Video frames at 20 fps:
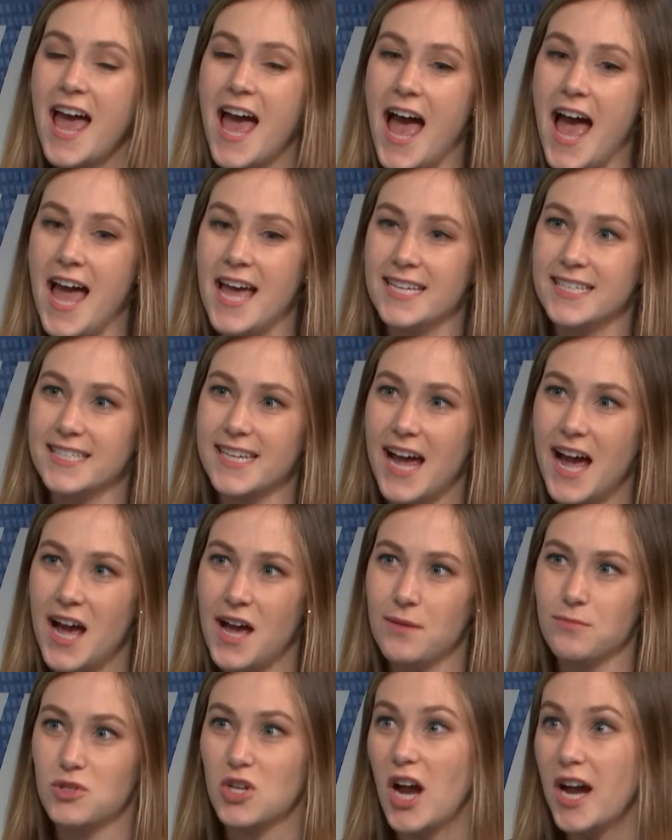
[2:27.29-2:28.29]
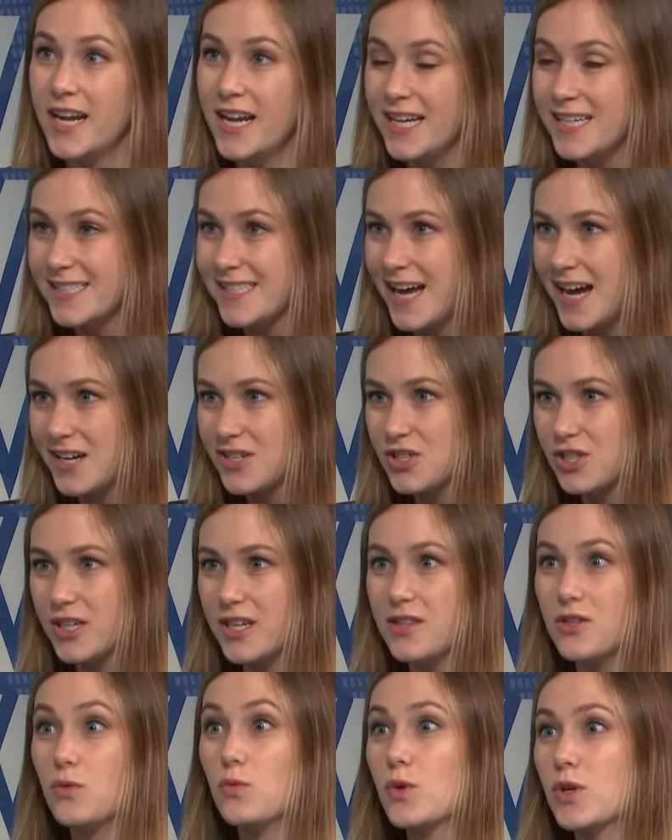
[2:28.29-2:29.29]
And um, China is
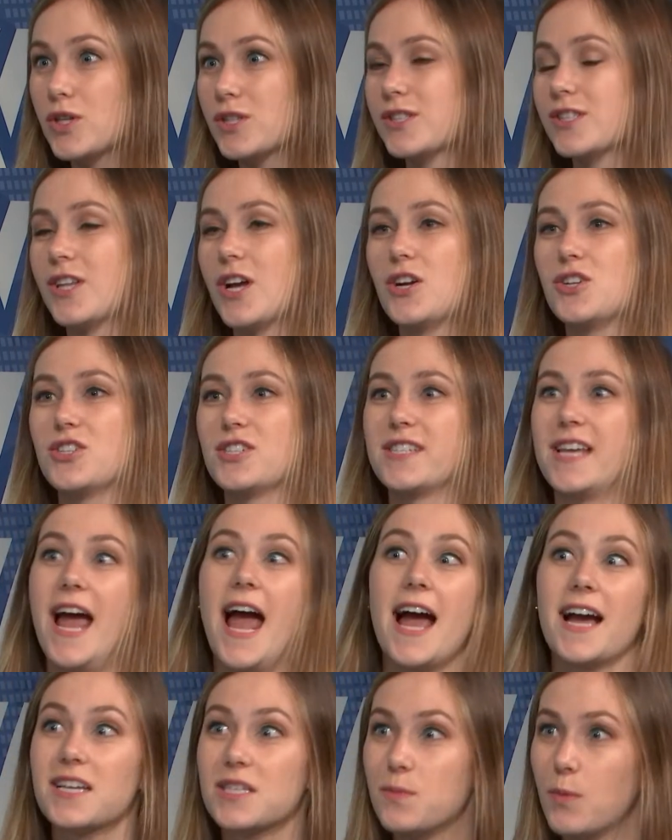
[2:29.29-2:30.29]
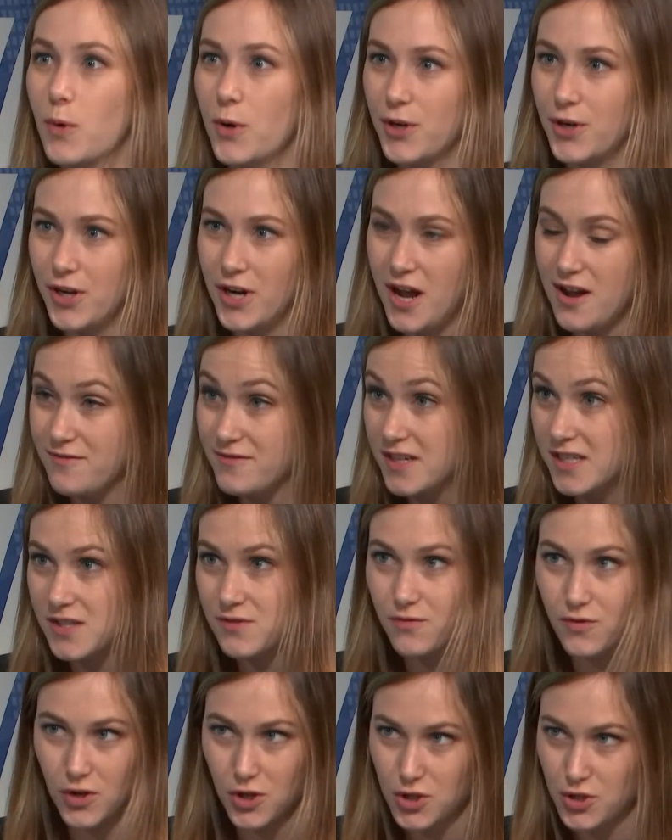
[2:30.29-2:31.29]
actually the world's largest exporter of this
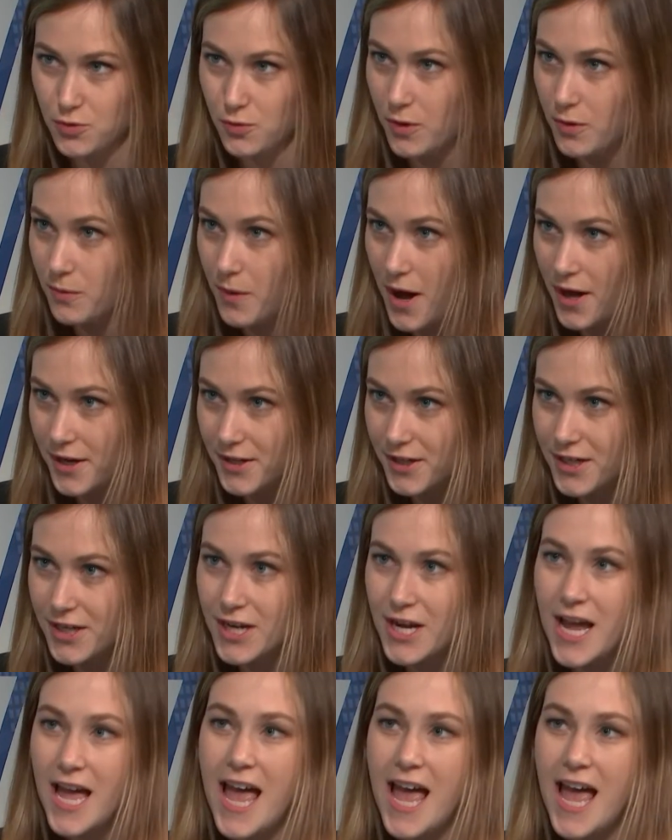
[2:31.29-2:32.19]
virtual water,